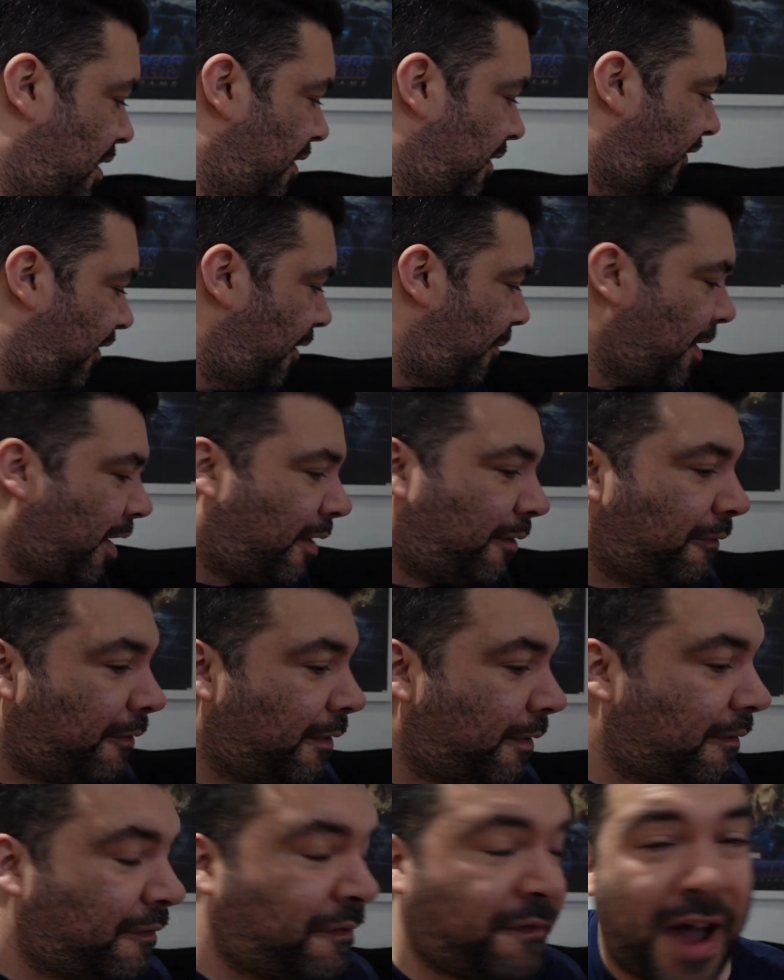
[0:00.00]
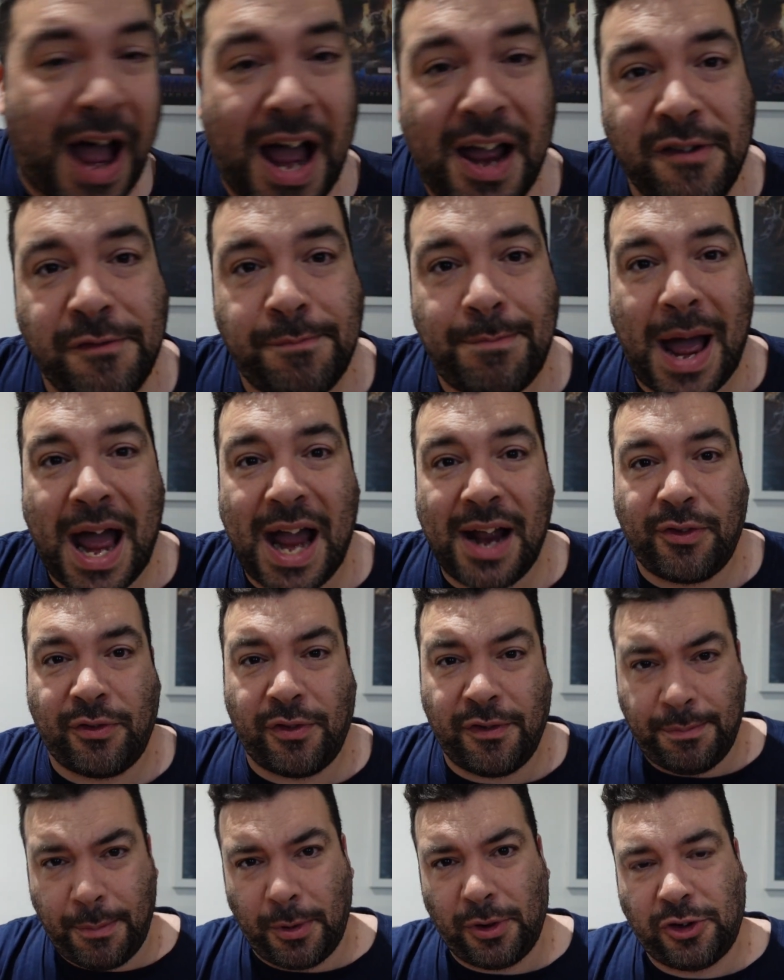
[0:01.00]
So we got five bags
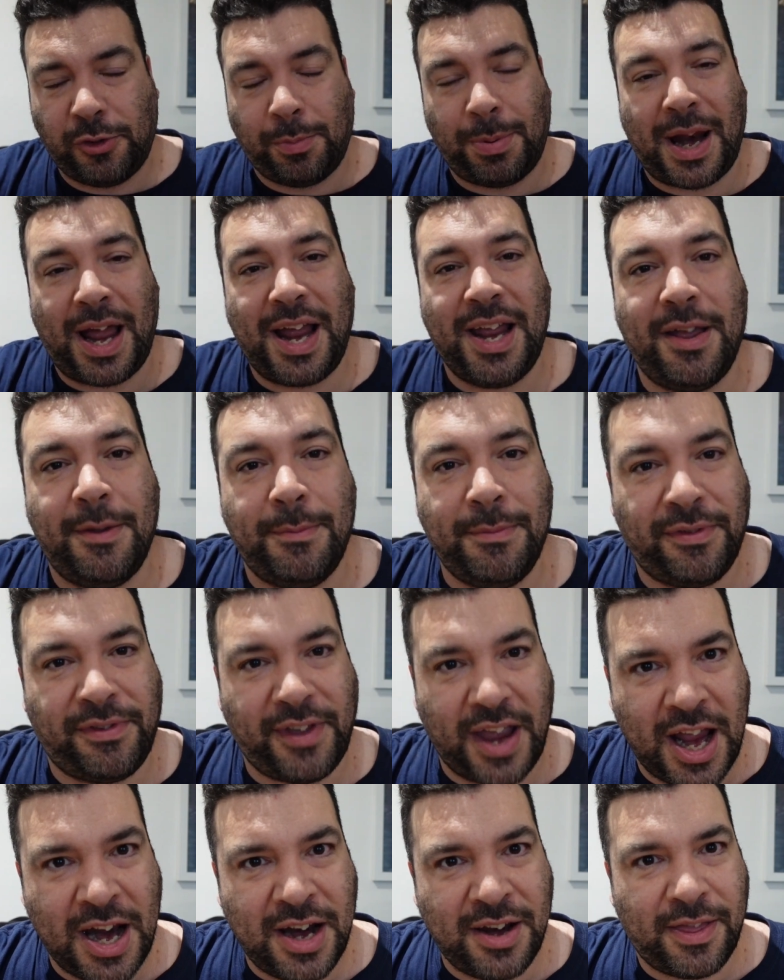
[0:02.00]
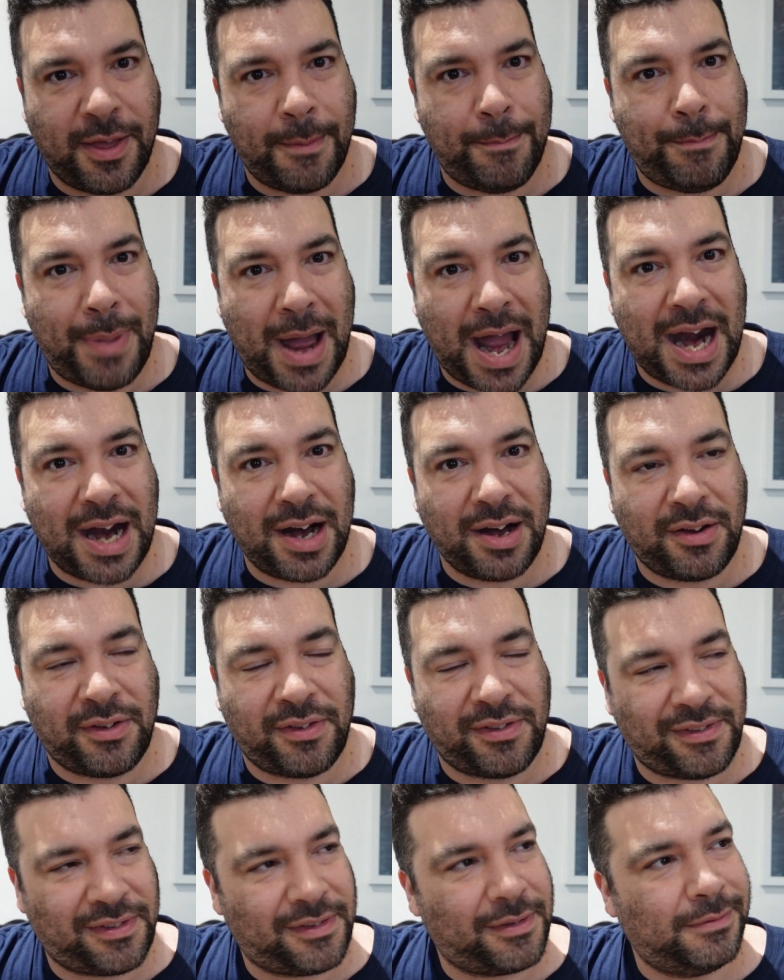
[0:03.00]
with multiple items in the
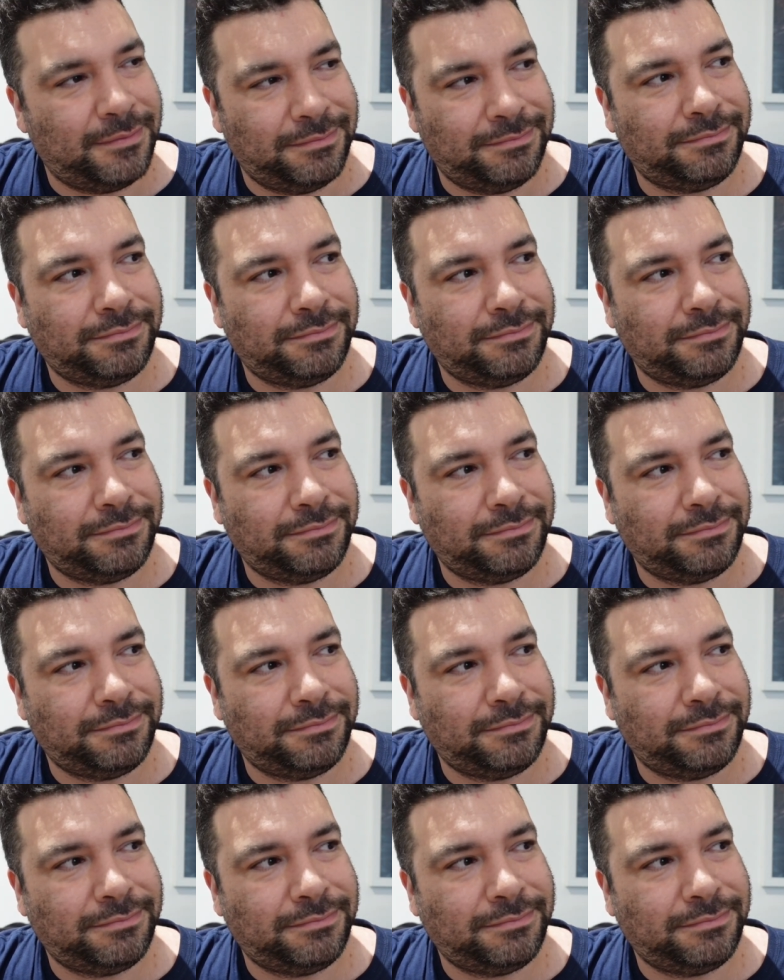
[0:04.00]
bags.